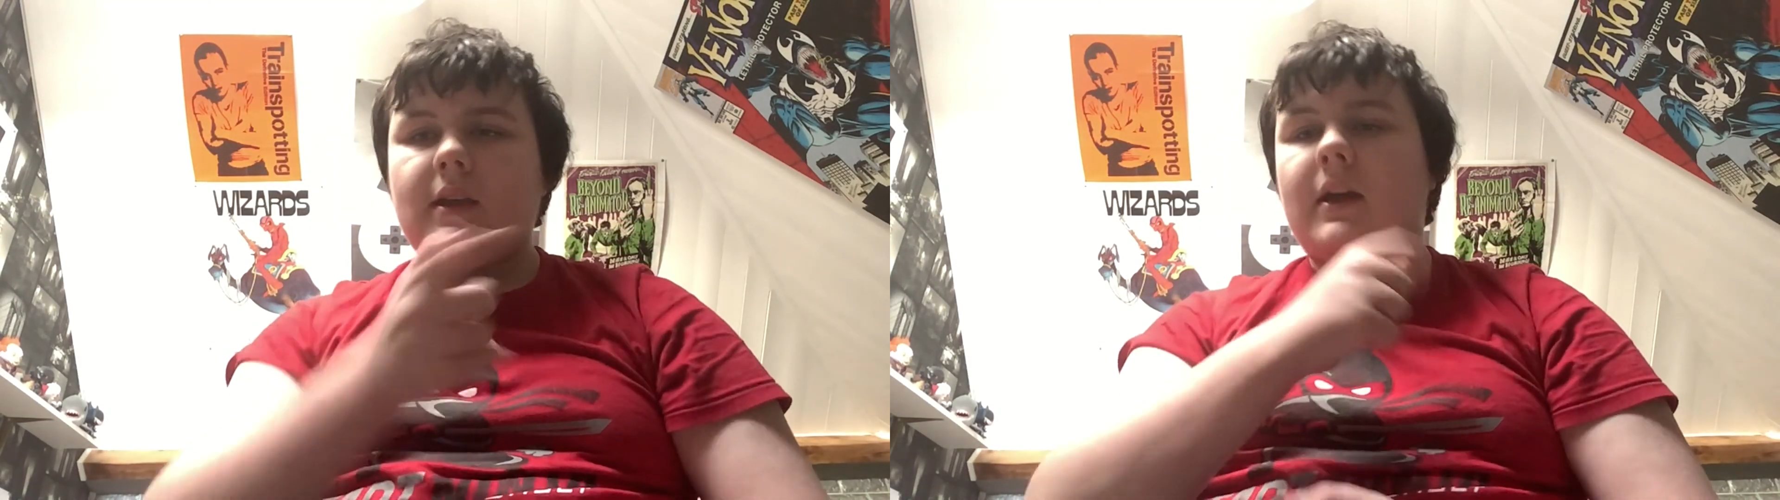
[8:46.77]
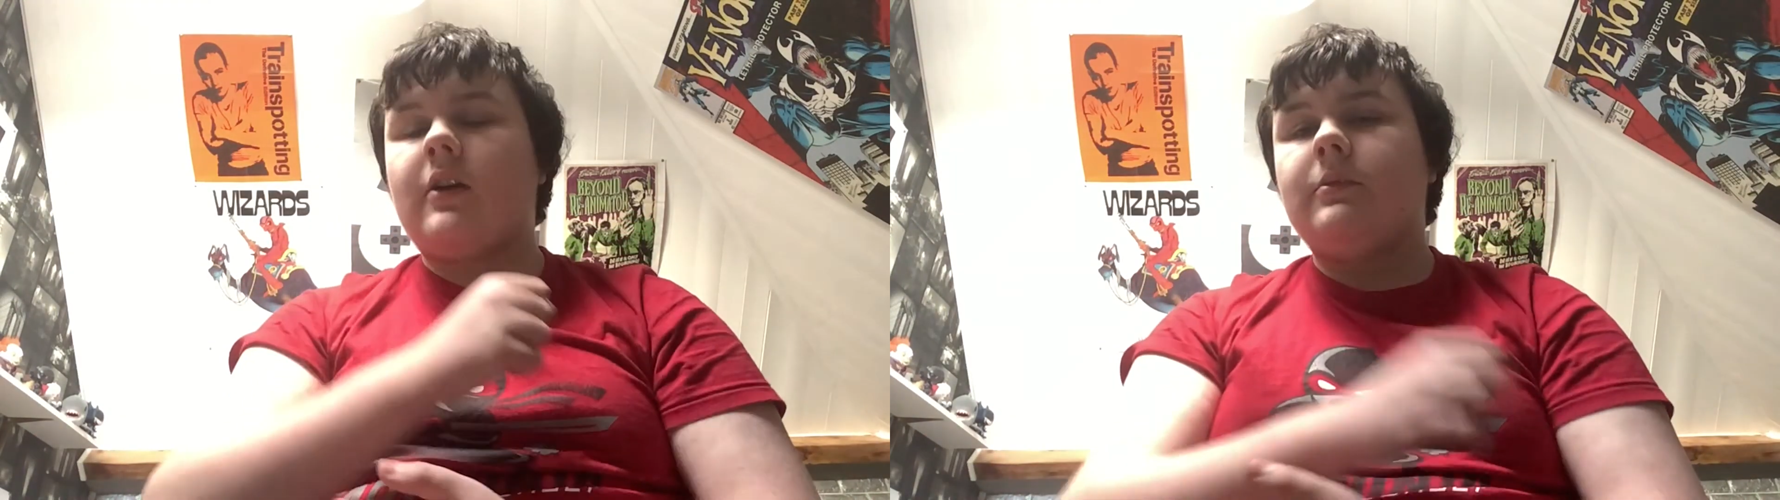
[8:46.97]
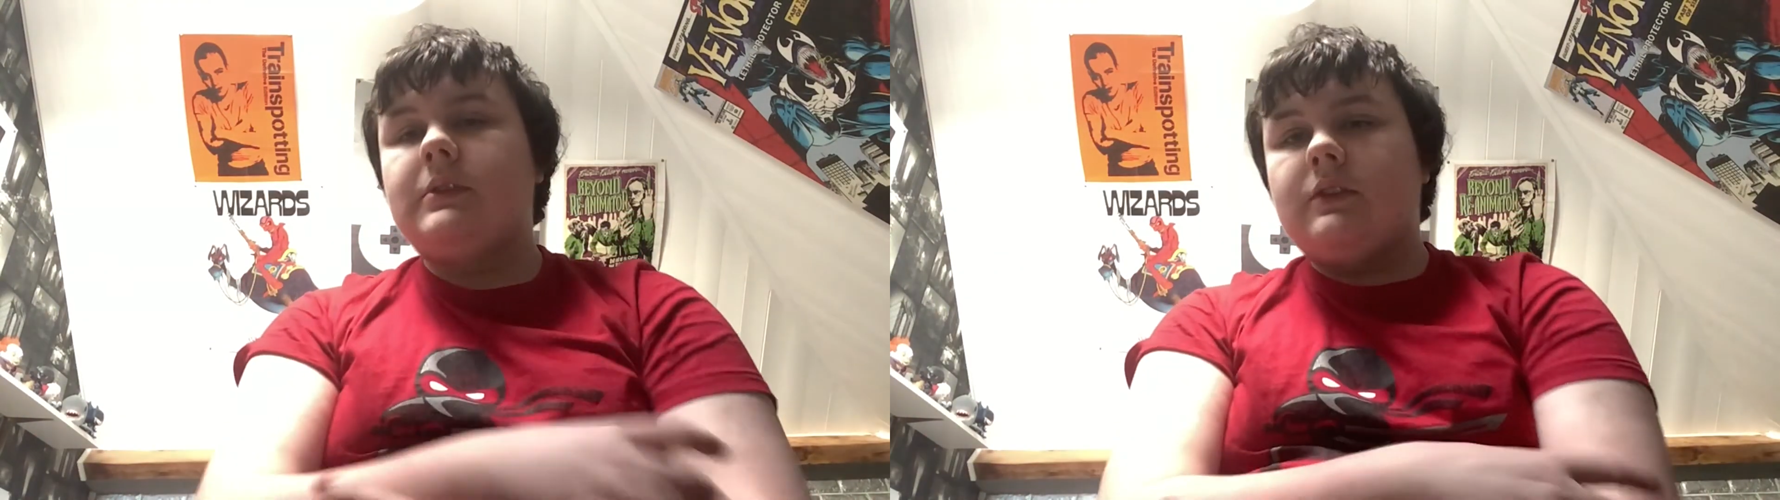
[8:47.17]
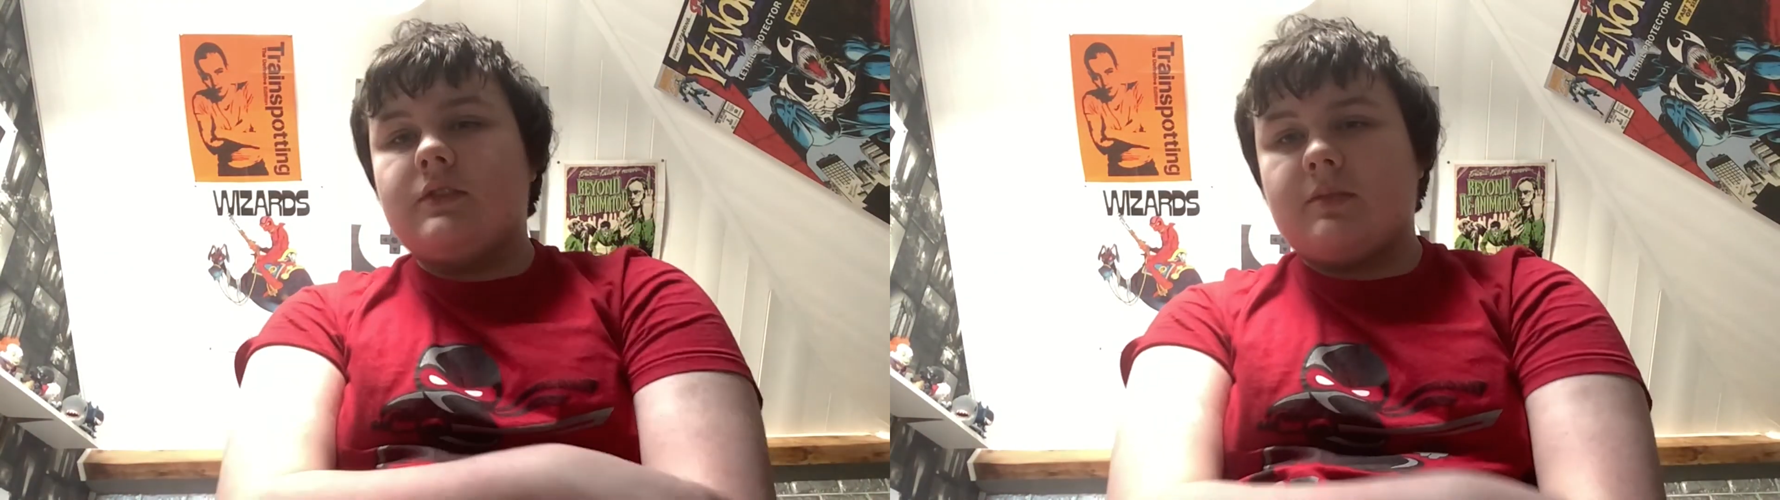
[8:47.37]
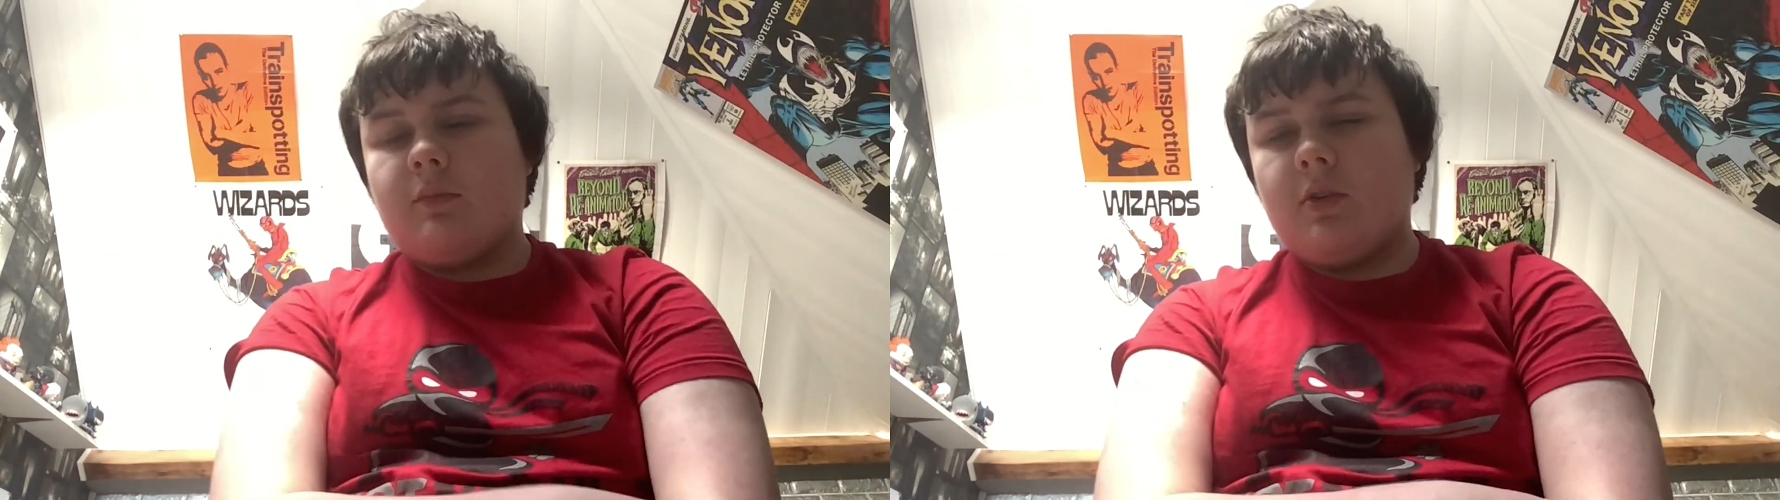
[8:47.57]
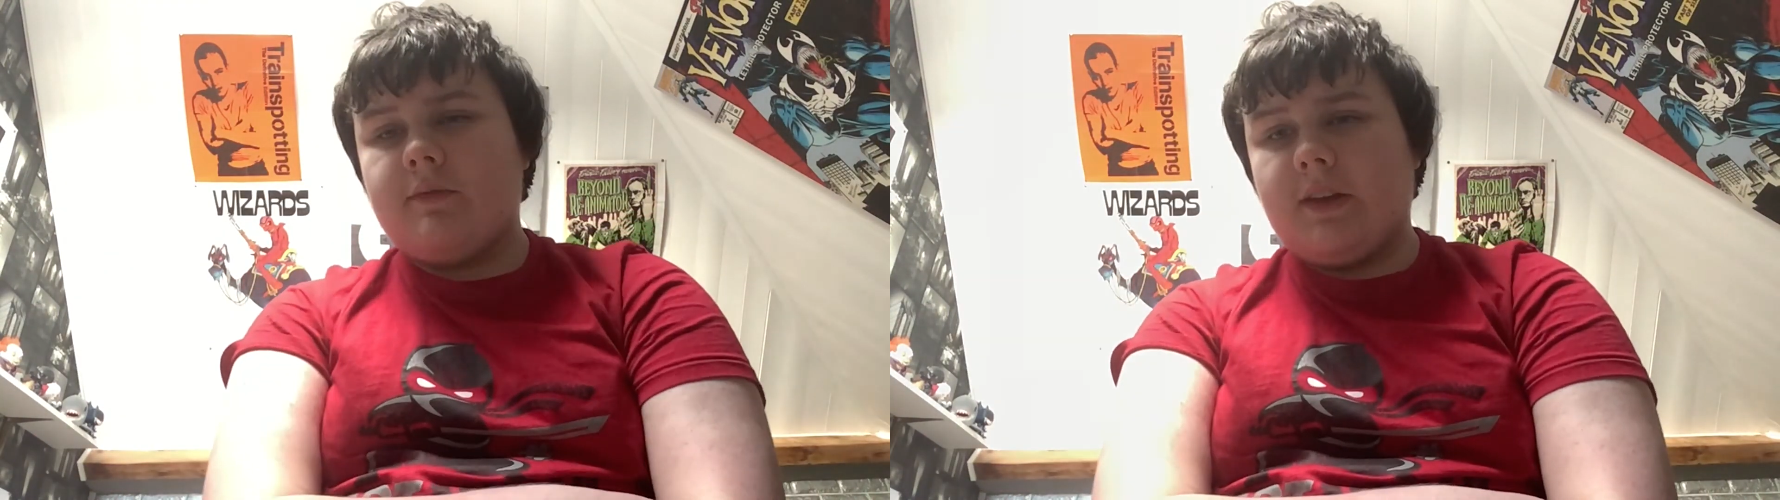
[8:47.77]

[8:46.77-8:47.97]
I hope to do some more